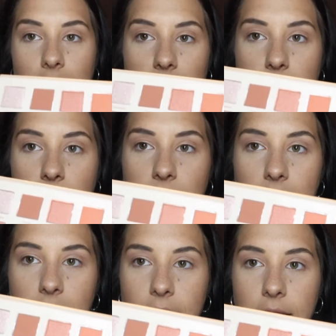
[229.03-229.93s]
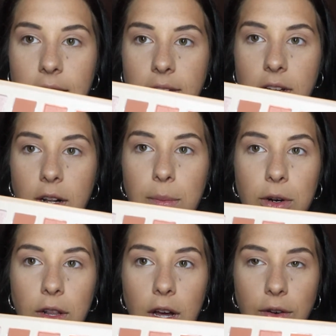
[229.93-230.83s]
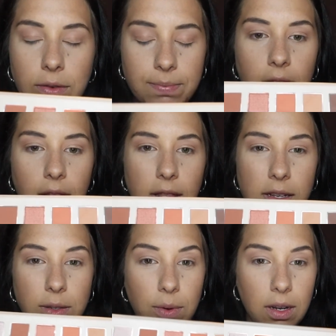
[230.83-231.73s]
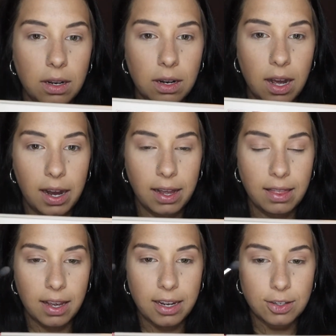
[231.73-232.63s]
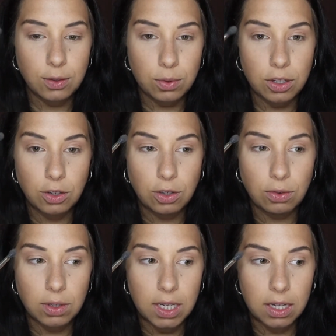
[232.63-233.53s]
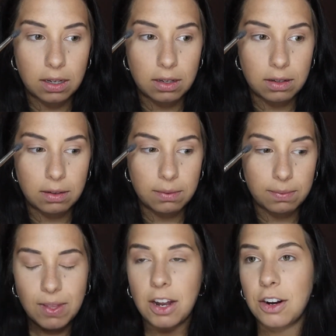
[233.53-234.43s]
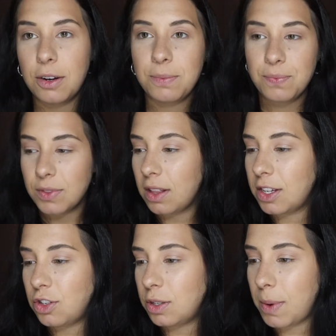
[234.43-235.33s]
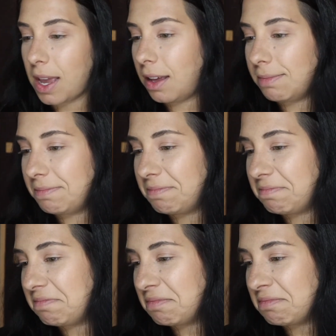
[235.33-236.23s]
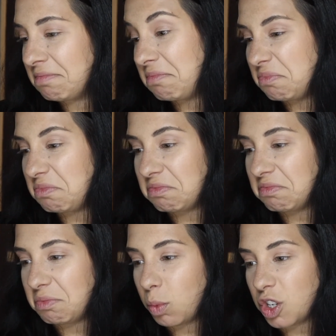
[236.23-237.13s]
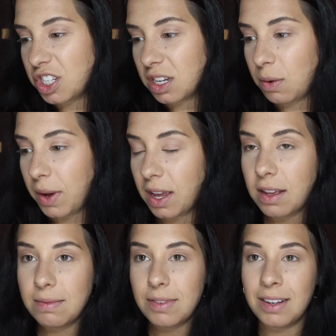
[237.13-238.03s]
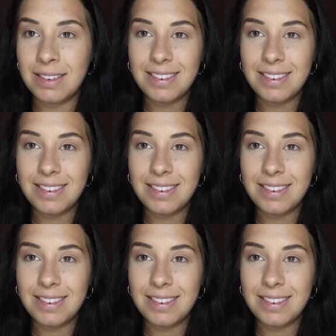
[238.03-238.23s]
this one right here. It's called Merlot. This one, I think I just want to do like I don't know. Let's just wing it. We're just gonna wing it. I'm